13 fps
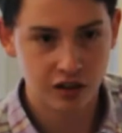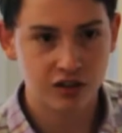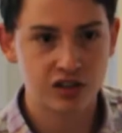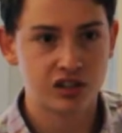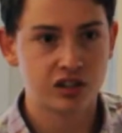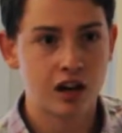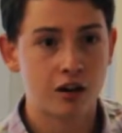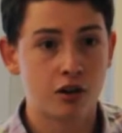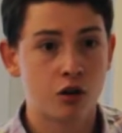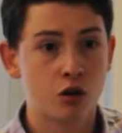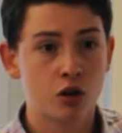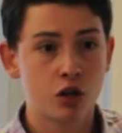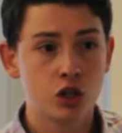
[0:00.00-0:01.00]
this
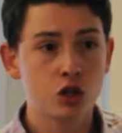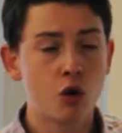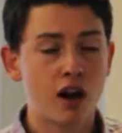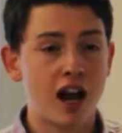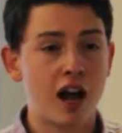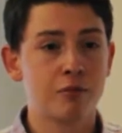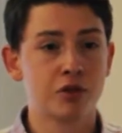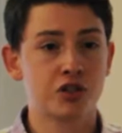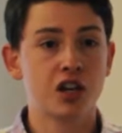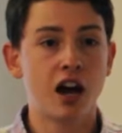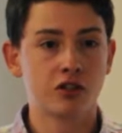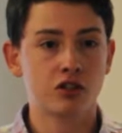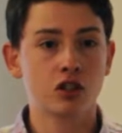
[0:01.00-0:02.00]
scenario, you want Apple
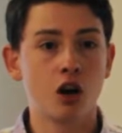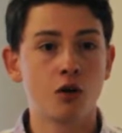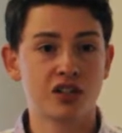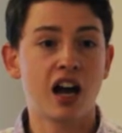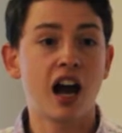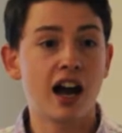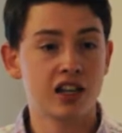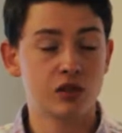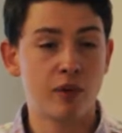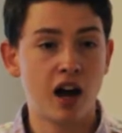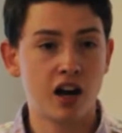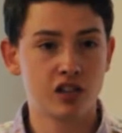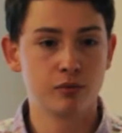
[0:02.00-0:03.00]
stock to go as high as
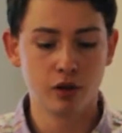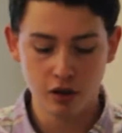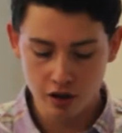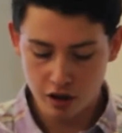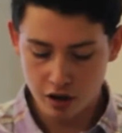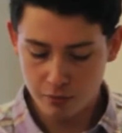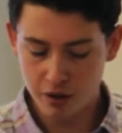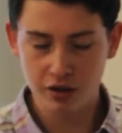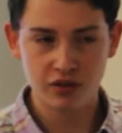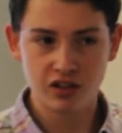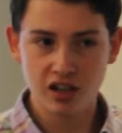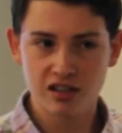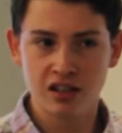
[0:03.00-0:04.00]
possible. But
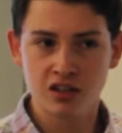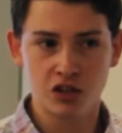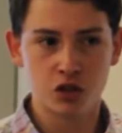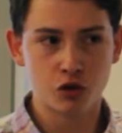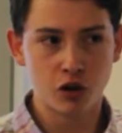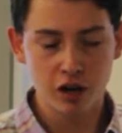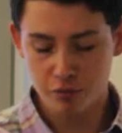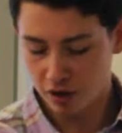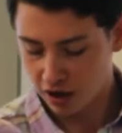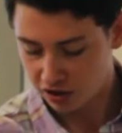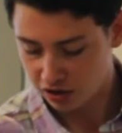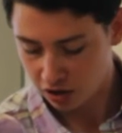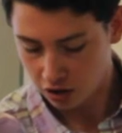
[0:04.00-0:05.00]
if it doesn't hit the strike
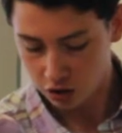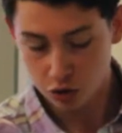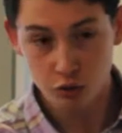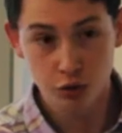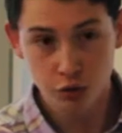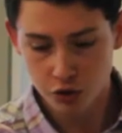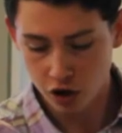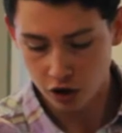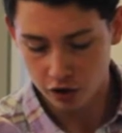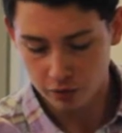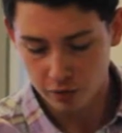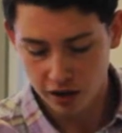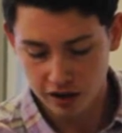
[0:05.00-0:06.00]
price, you lose all
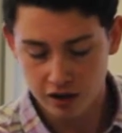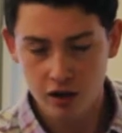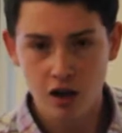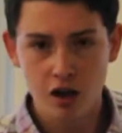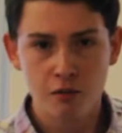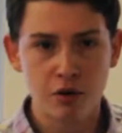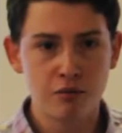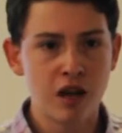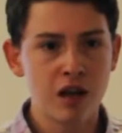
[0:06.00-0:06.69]
your money. But